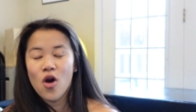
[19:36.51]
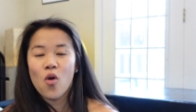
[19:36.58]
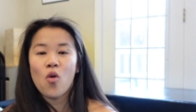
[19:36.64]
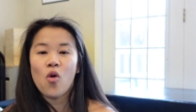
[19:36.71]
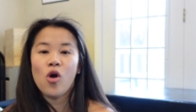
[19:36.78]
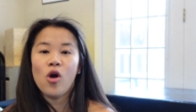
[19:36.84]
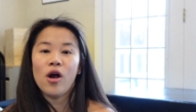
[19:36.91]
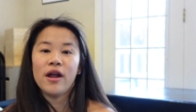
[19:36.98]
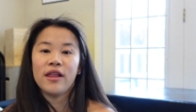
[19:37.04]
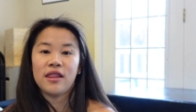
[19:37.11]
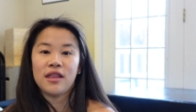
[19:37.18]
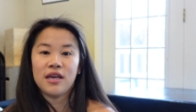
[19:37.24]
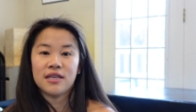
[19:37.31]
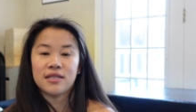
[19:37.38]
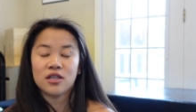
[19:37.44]
or
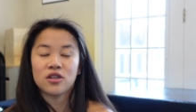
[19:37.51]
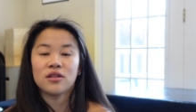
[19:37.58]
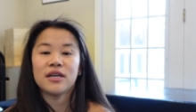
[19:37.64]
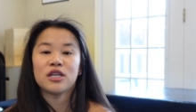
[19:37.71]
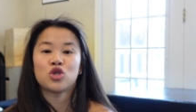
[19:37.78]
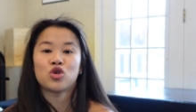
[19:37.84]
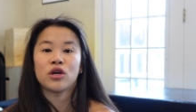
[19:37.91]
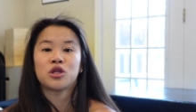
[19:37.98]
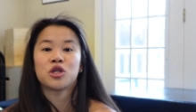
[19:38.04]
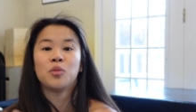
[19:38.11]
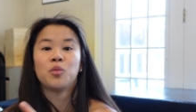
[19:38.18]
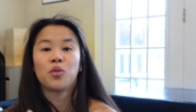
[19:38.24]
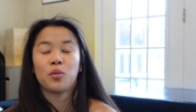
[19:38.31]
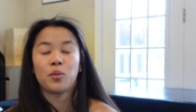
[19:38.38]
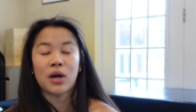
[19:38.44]
the single leg strength to
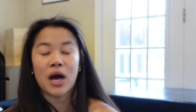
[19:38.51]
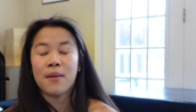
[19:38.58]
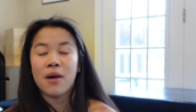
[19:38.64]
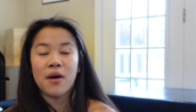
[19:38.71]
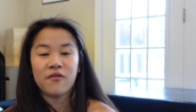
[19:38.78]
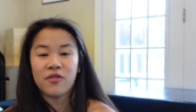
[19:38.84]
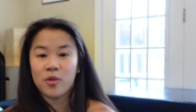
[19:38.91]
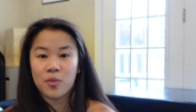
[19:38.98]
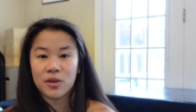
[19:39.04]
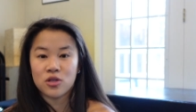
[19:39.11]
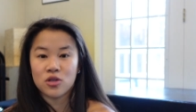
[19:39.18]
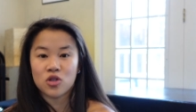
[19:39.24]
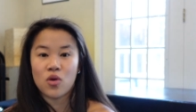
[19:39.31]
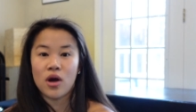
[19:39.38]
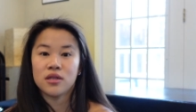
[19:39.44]
come up from your
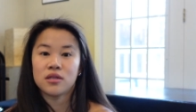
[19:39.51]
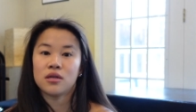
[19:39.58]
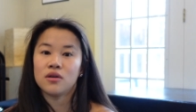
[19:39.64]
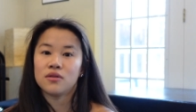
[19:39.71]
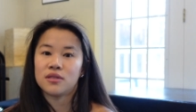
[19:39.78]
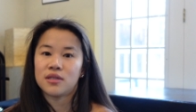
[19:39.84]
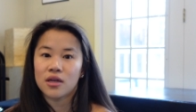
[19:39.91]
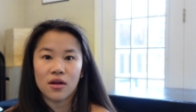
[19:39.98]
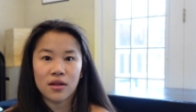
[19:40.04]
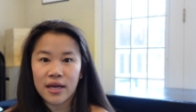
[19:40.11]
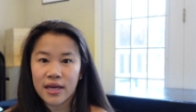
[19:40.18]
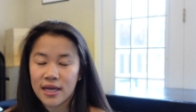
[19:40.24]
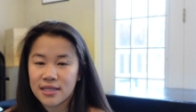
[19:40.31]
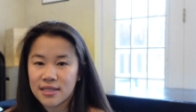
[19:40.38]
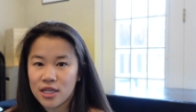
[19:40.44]
pistol squat, so single leg
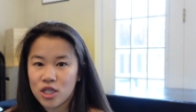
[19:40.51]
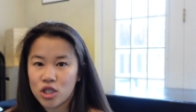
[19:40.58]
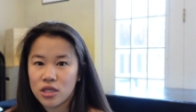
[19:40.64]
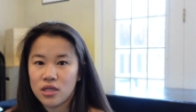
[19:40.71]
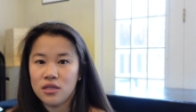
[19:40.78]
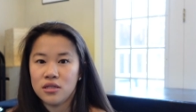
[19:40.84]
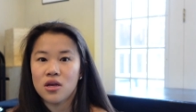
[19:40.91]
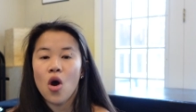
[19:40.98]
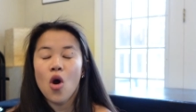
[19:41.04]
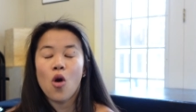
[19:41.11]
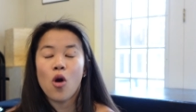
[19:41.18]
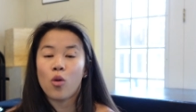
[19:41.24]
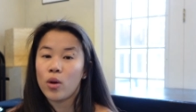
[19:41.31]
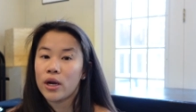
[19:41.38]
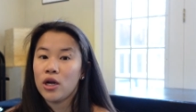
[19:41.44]
extensions
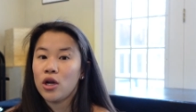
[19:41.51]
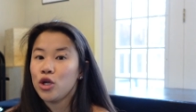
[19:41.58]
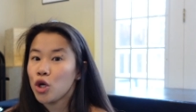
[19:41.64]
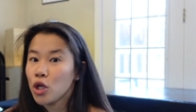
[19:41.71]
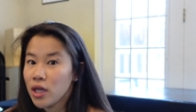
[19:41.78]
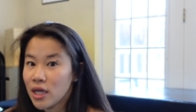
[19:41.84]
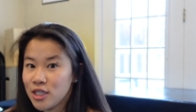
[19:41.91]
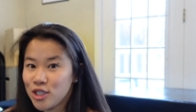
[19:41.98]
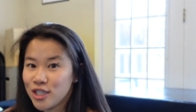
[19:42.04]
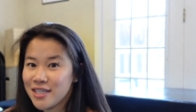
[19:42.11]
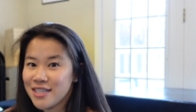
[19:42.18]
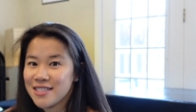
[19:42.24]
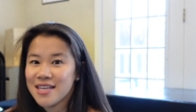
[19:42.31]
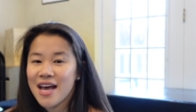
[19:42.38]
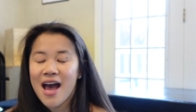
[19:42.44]
or working on your
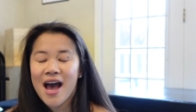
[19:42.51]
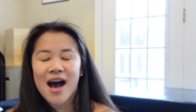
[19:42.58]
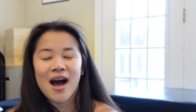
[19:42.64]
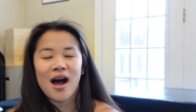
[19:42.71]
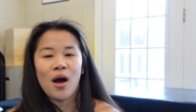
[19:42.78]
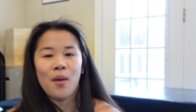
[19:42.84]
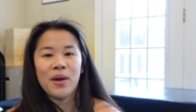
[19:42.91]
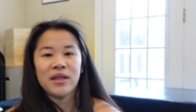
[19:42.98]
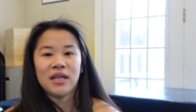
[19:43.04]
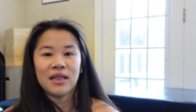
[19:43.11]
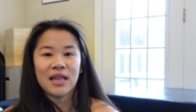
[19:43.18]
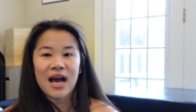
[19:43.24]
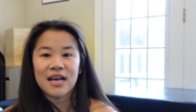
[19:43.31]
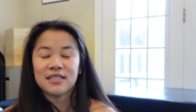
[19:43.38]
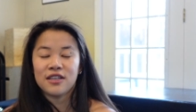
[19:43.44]
lunges. Um, and then
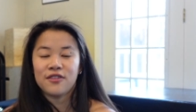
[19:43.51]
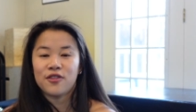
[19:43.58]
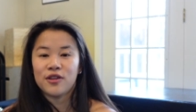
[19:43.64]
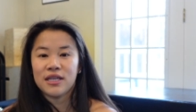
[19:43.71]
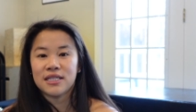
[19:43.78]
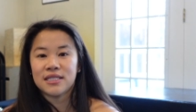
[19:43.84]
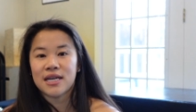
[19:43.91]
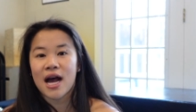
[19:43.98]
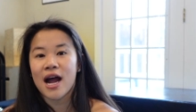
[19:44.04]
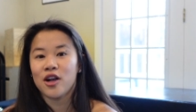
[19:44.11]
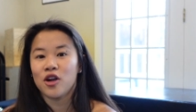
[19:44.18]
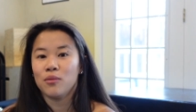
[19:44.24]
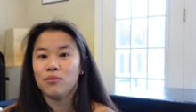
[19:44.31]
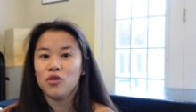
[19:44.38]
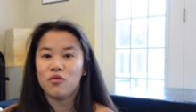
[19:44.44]
lastly, for the
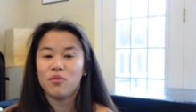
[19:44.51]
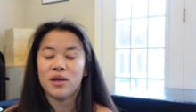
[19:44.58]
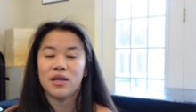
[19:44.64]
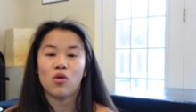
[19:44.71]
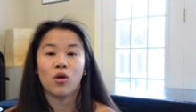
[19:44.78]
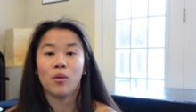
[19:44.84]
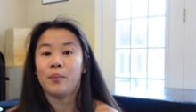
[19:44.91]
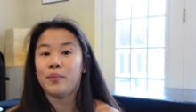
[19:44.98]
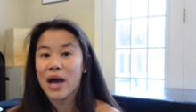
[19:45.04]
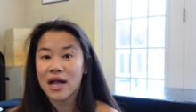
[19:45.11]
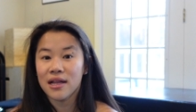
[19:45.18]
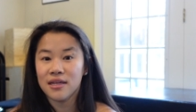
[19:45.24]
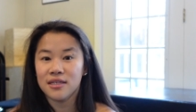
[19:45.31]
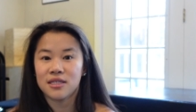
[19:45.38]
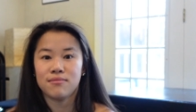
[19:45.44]
entire movement or
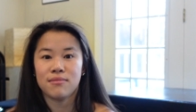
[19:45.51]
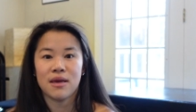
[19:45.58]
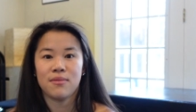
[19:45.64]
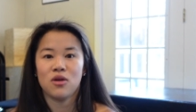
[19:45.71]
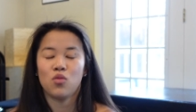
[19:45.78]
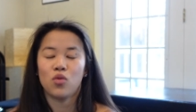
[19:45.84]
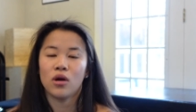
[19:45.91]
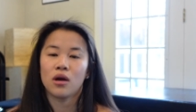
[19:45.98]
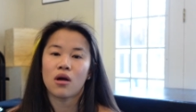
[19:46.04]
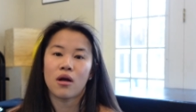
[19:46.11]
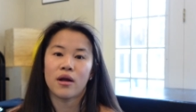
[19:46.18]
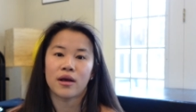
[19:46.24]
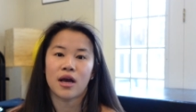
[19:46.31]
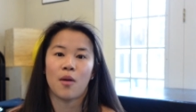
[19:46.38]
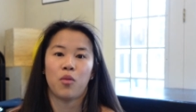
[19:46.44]
balance, maybe work
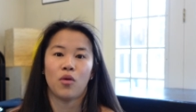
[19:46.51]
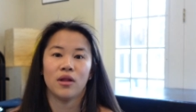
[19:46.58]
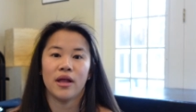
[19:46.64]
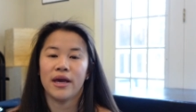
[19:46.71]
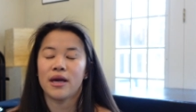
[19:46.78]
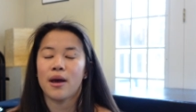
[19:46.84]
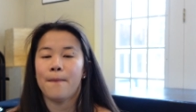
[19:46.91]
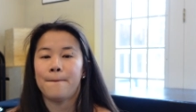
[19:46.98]
on a couple like